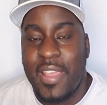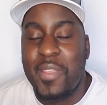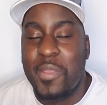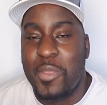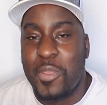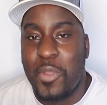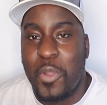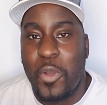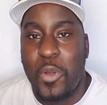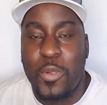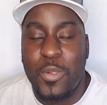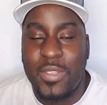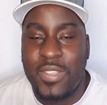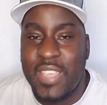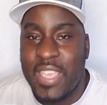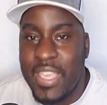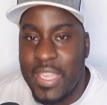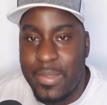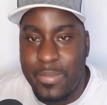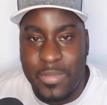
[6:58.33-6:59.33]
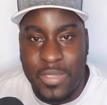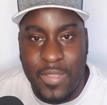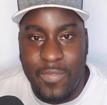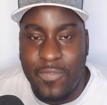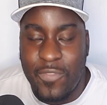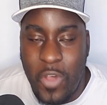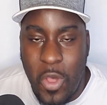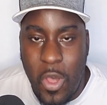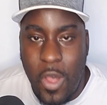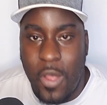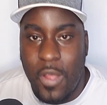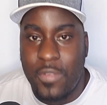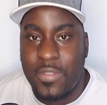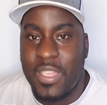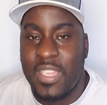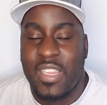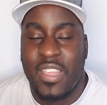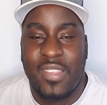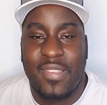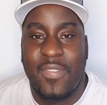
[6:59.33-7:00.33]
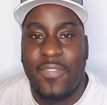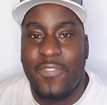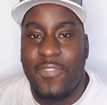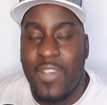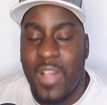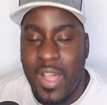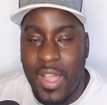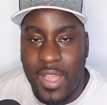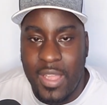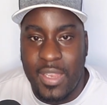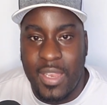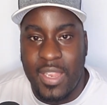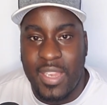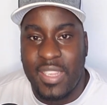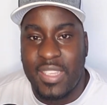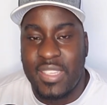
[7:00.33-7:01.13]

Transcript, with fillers: your whole team's involved and it's fun and